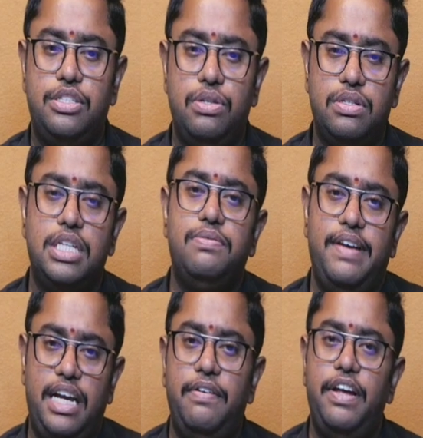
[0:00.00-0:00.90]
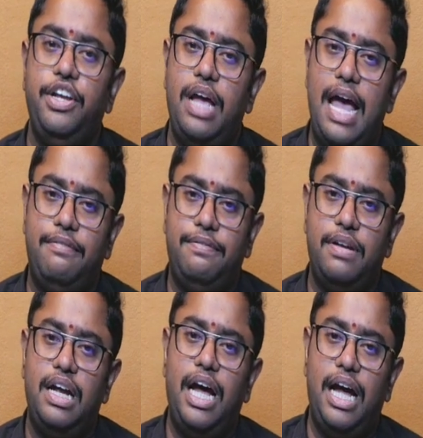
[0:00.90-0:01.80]
sources wherever you have
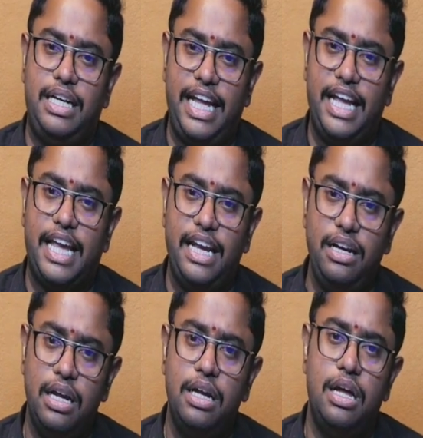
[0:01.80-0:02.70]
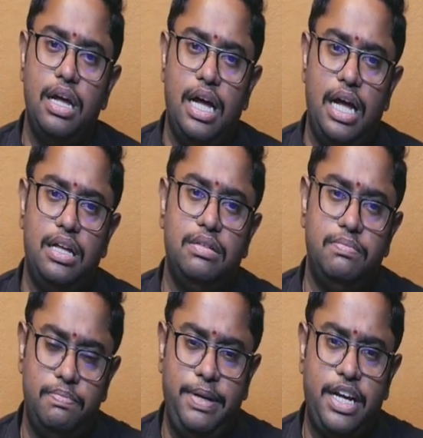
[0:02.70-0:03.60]
taken,
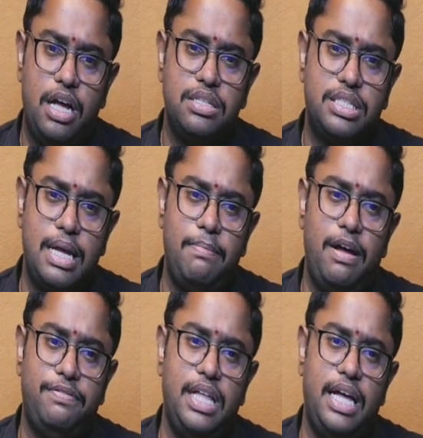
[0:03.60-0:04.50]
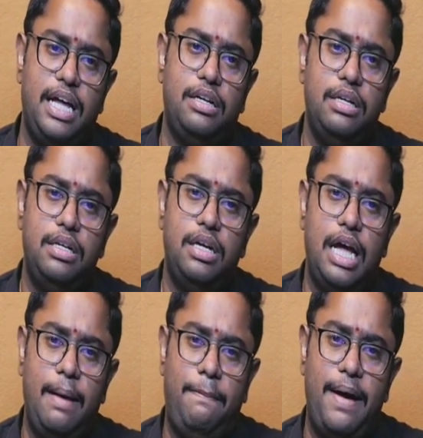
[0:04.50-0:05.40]
because some of the
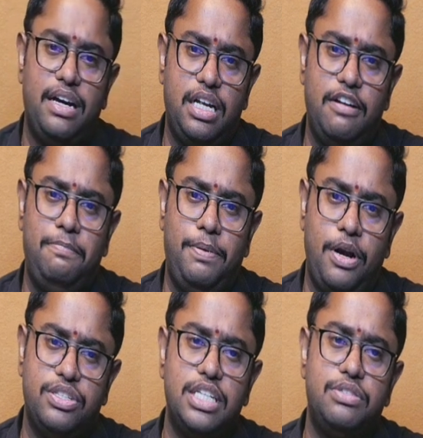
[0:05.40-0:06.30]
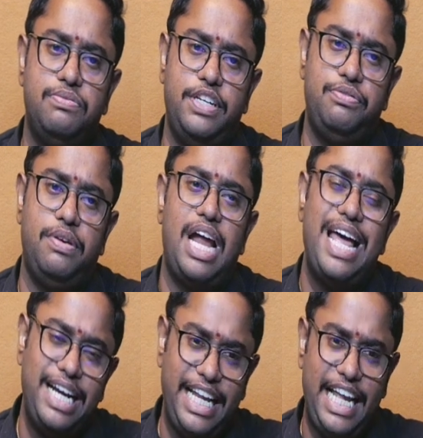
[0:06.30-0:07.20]
part of projects which were
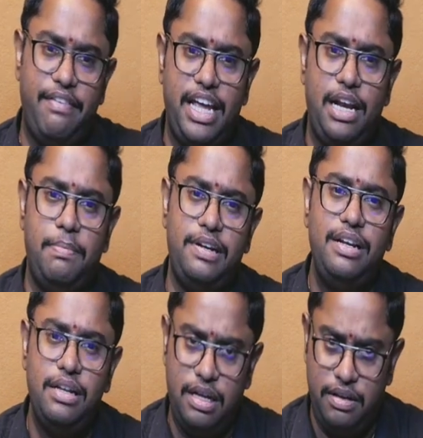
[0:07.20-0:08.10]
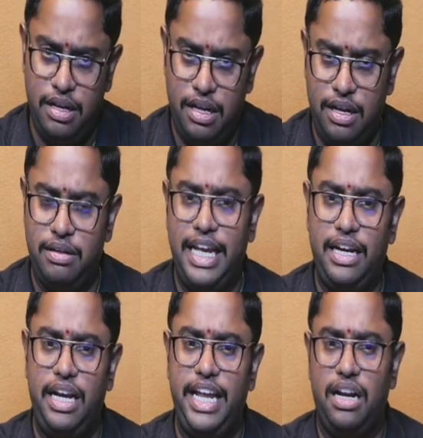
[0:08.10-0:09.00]
already available
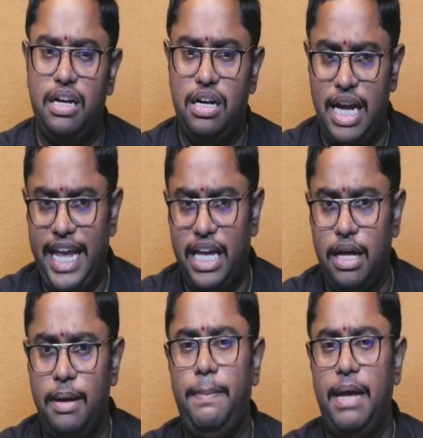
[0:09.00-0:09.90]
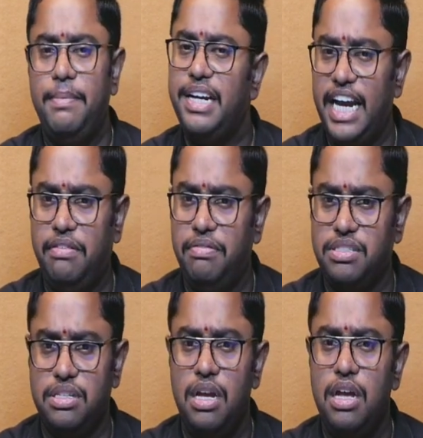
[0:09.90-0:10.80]
earlier, like payment
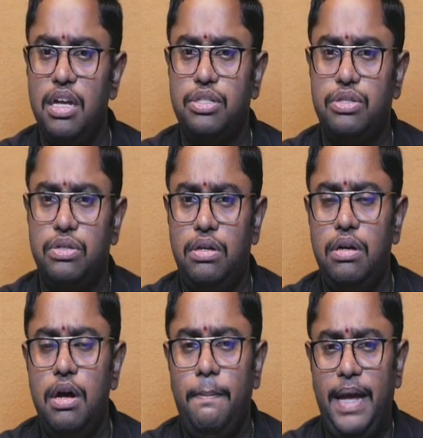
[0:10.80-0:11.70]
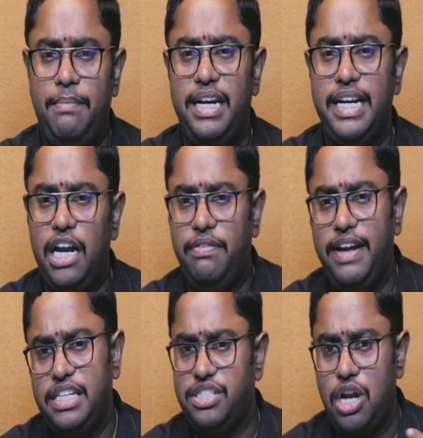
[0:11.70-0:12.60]
gateways. So payment
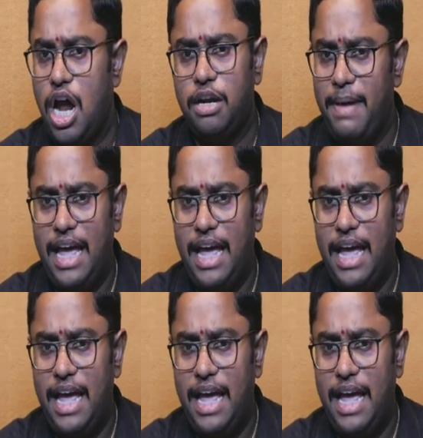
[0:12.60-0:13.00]
gateway is not